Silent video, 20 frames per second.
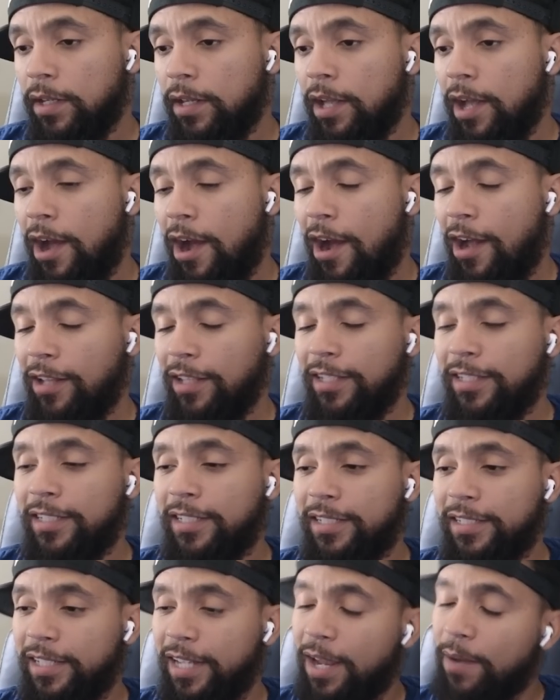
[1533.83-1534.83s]
All these
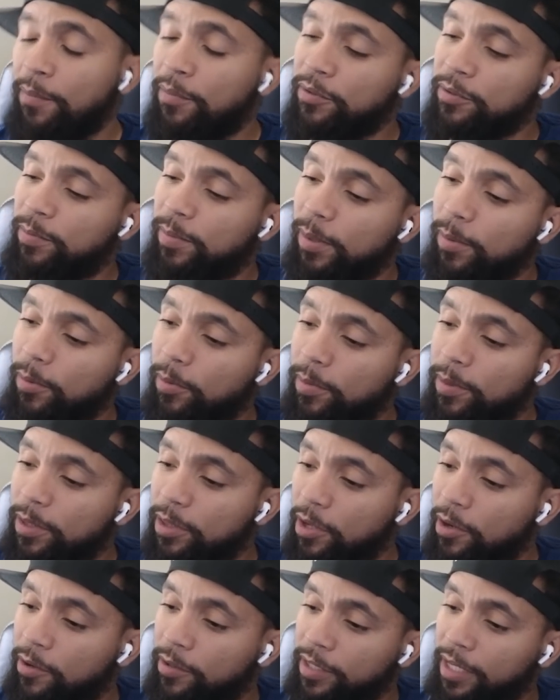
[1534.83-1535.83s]
examples people be
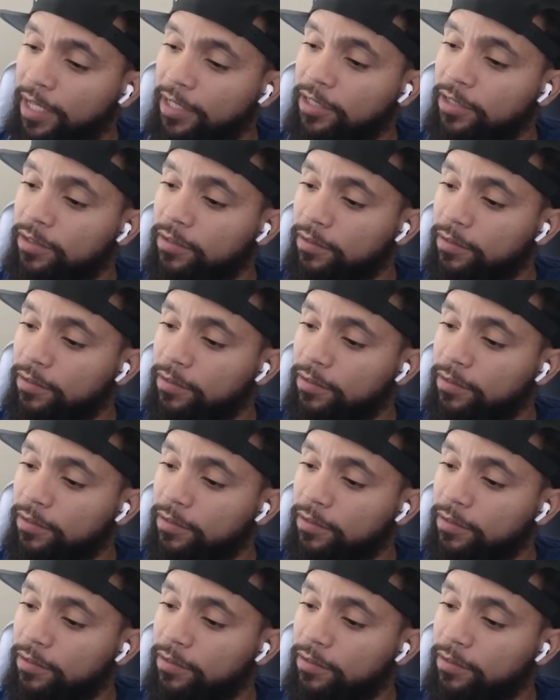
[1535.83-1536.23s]
throwing at you.